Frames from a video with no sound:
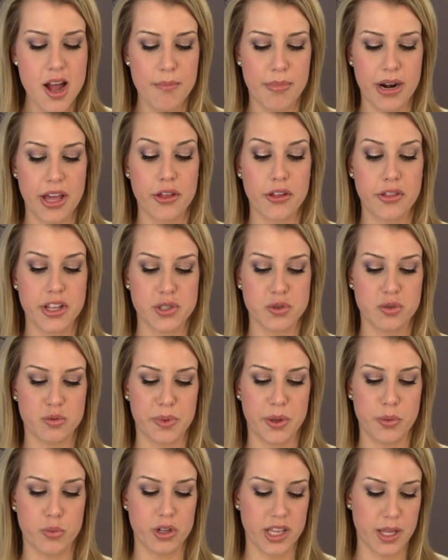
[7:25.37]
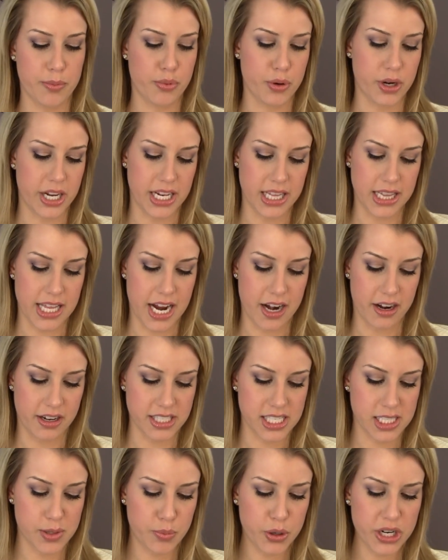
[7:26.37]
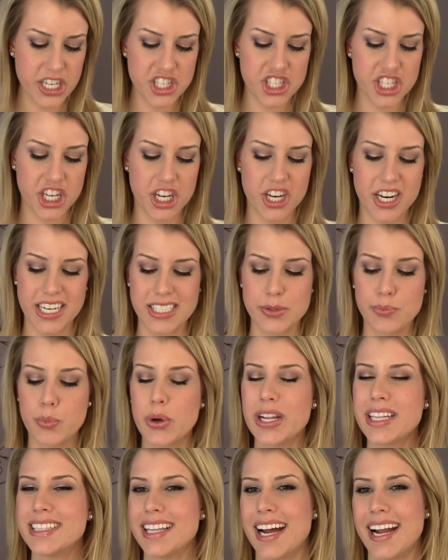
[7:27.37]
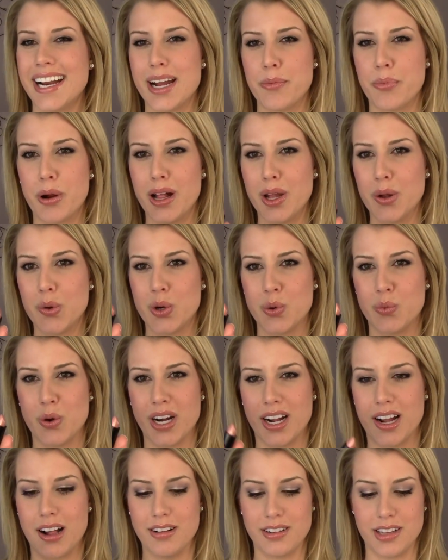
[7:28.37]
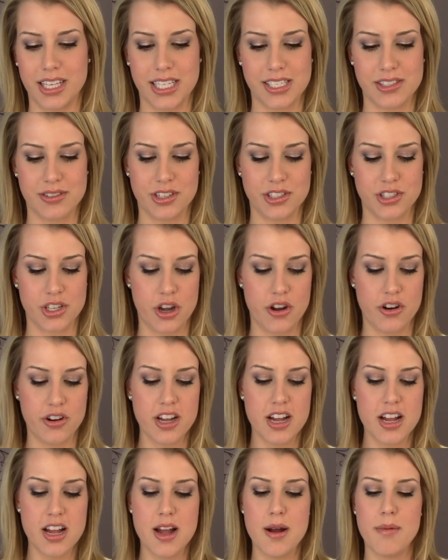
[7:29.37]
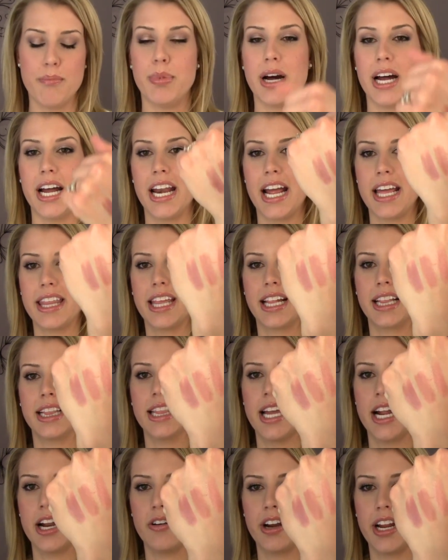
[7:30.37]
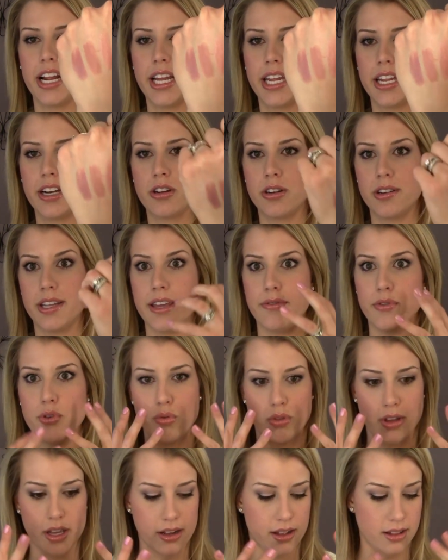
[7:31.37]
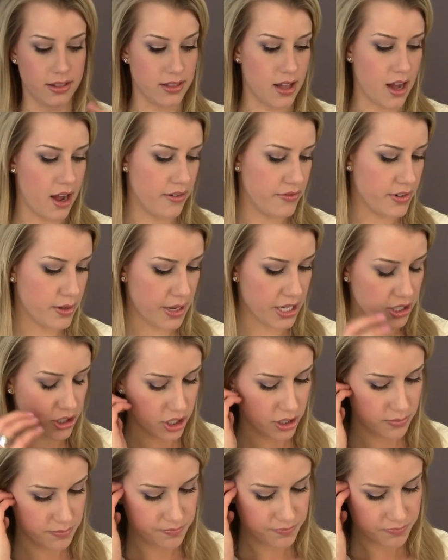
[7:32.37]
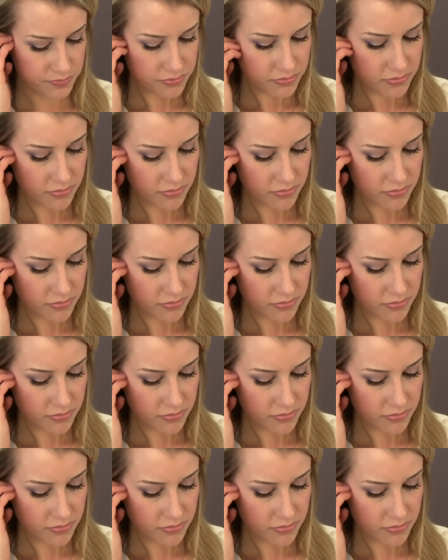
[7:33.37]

But I thought this one would be really pretty to layer because it's pretty sheer and it's pretty light. I probably wouldn't wear a color like this on its own, but I think layering it could give you like a lot of dimension.